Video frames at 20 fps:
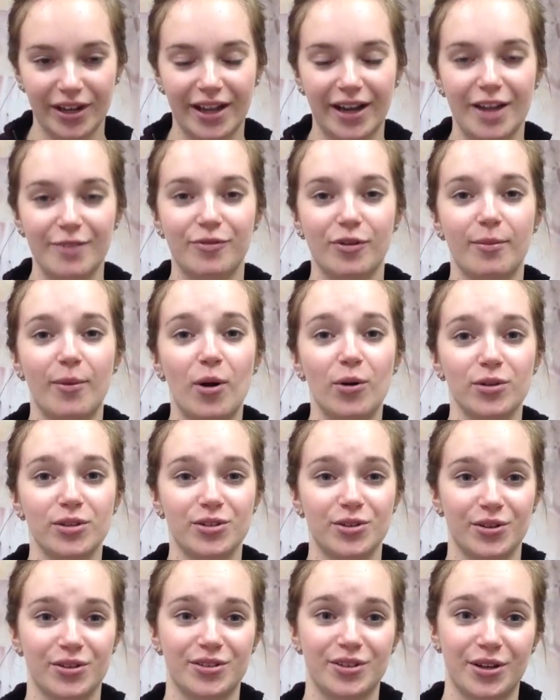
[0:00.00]
and I'm from Oaks,
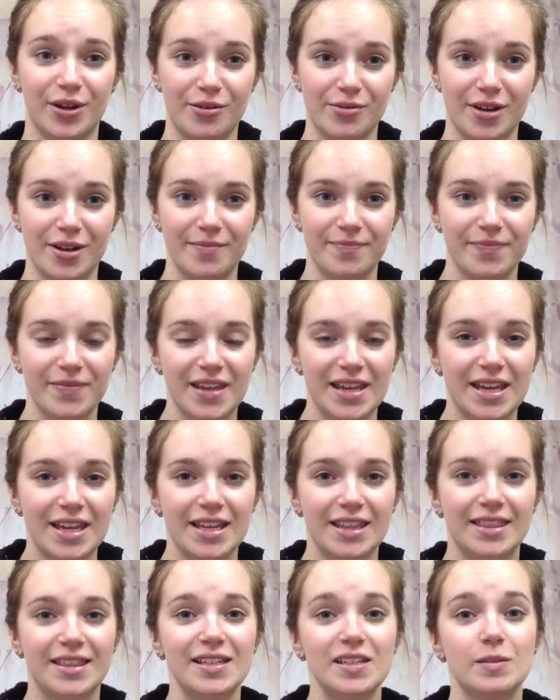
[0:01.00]
North Dakota.
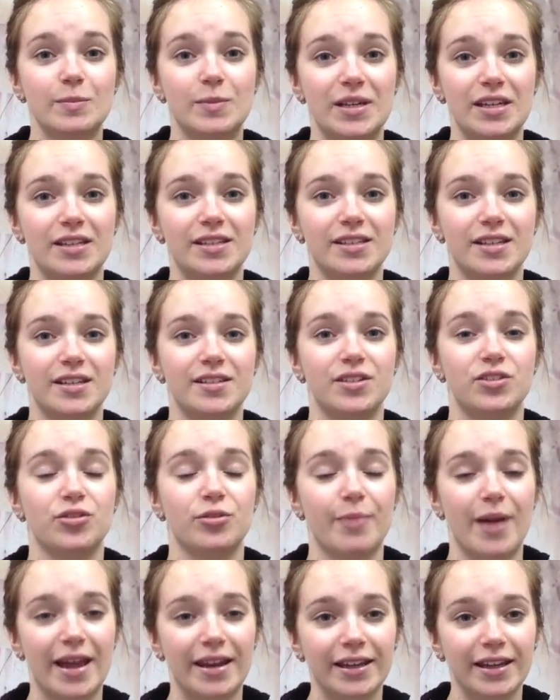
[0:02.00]
This piece is a
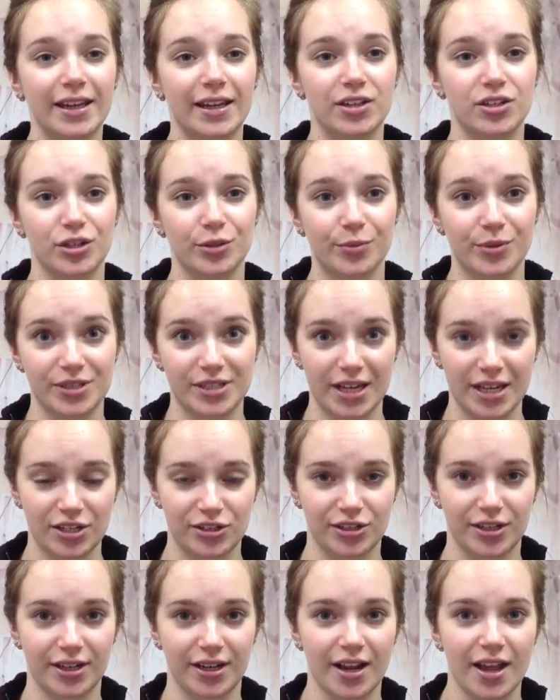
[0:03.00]
dramatic
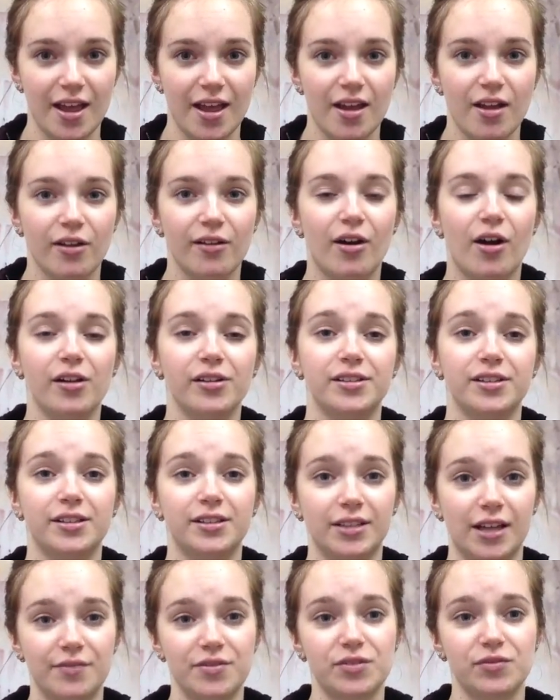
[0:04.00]
interpretation called
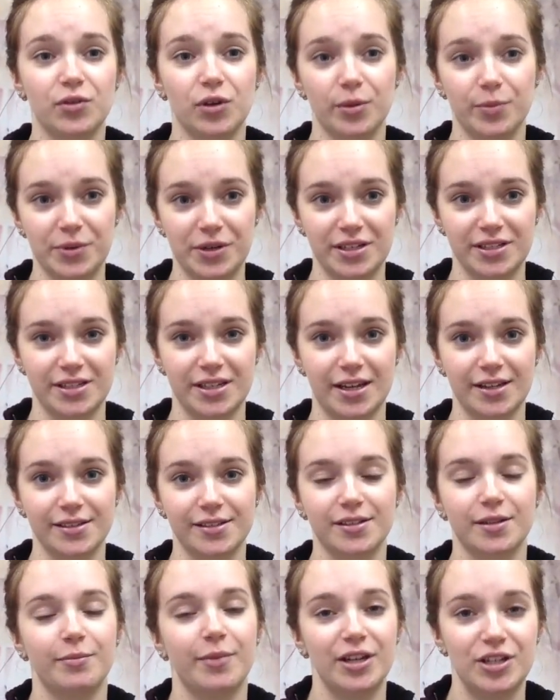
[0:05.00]
Gloves for a
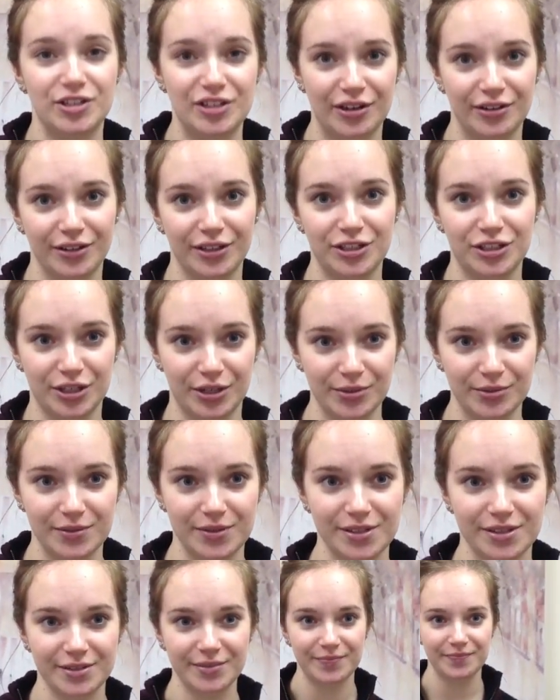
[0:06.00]
Princess by Charlotte Jones.